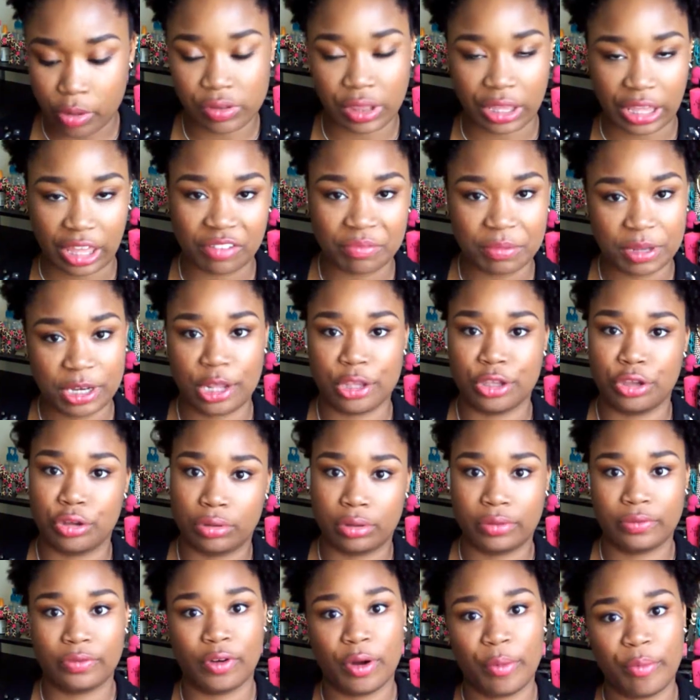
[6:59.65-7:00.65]
Like, I've been in
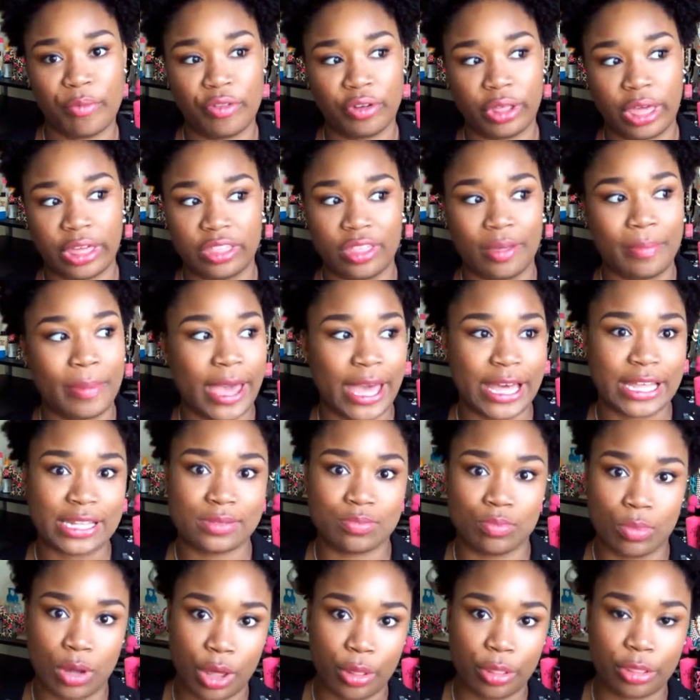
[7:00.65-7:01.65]
uniform for like the past
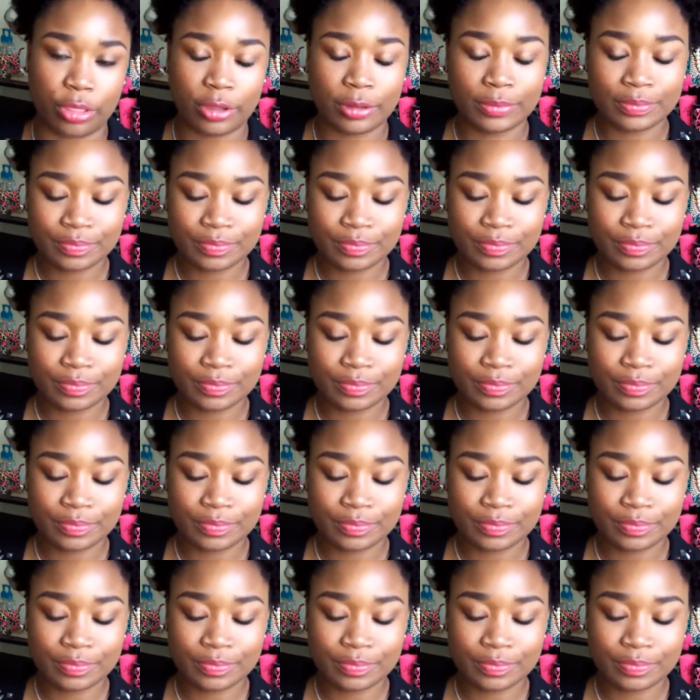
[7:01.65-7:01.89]
month.